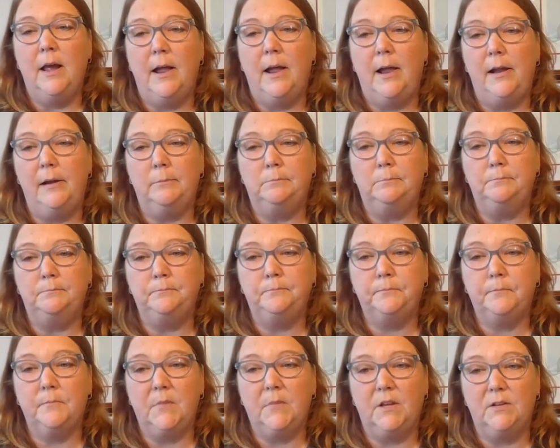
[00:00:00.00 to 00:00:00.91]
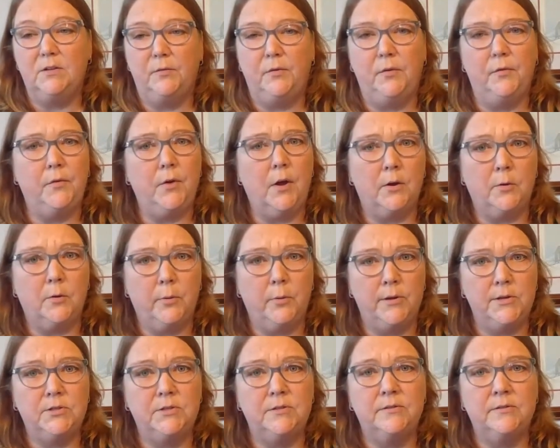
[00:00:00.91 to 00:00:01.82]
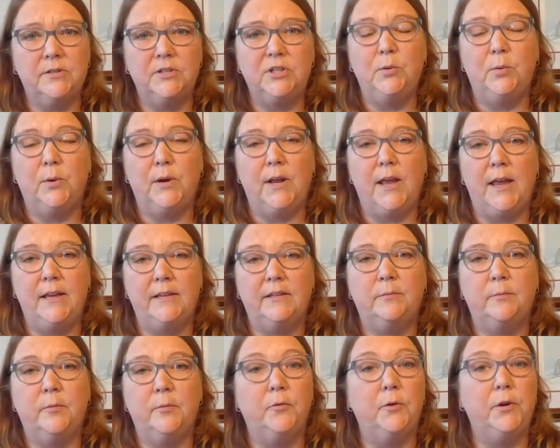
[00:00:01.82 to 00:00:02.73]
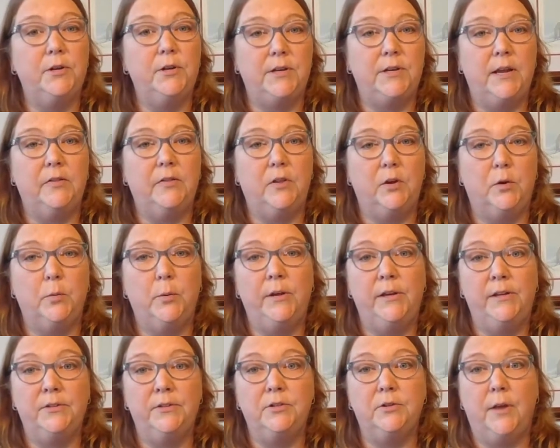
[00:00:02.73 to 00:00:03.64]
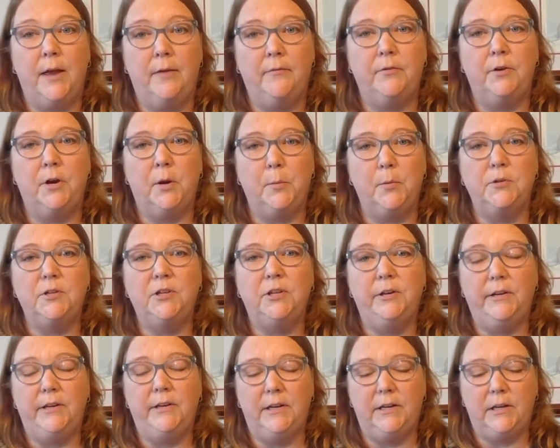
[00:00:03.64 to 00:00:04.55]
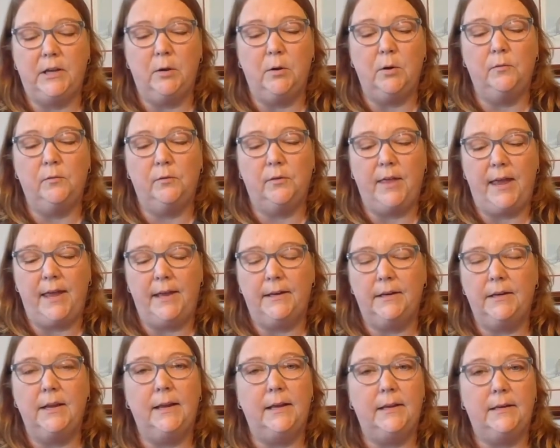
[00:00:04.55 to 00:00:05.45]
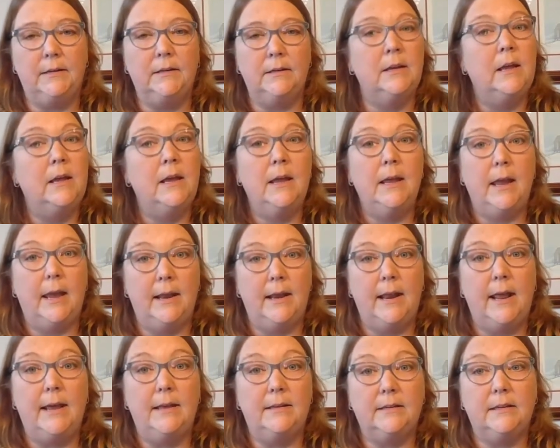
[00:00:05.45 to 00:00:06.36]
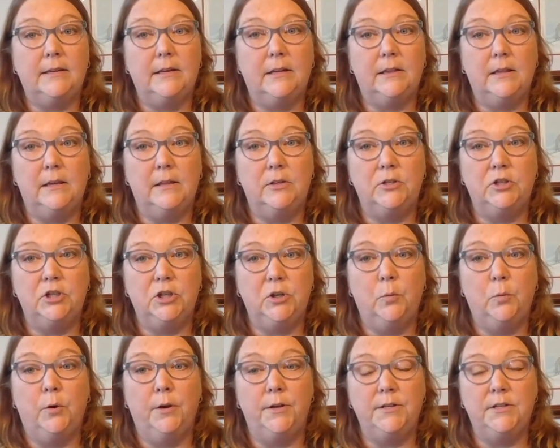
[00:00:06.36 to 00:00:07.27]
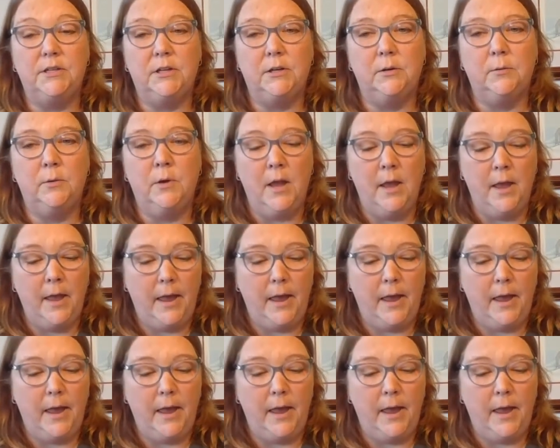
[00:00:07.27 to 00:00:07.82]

Um, so if you've got questions that you want to ask before you take the quiz, you'll have an opportunity to go over that and, and ask anything that you want to.